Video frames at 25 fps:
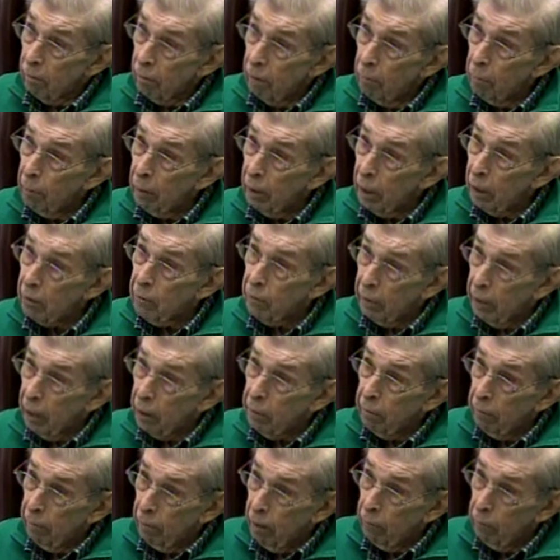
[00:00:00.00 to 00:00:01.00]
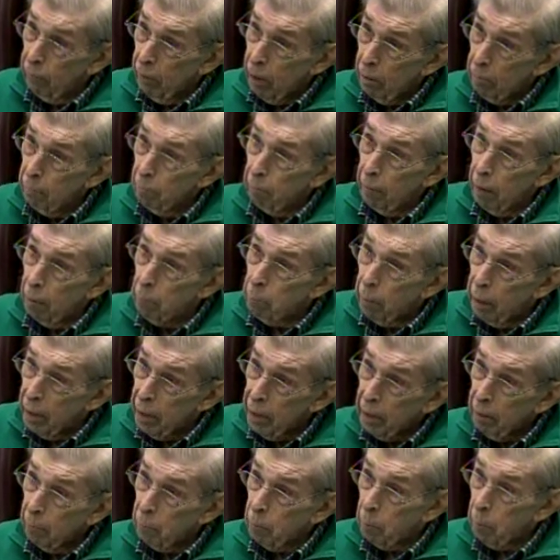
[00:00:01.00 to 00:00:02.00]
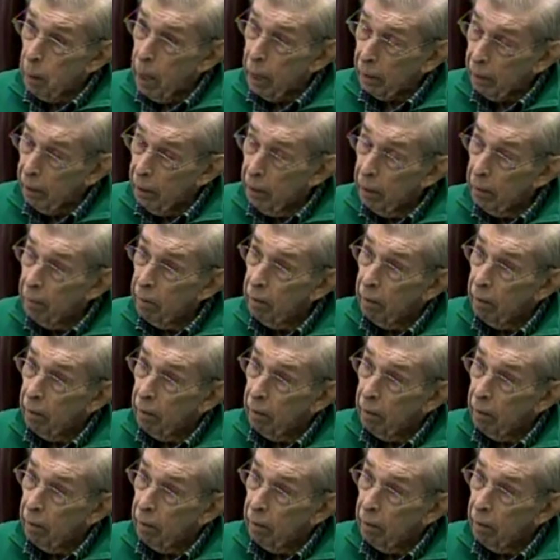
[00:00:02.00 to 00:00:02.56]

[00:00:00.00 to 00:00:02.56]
I mean, that money comes back in.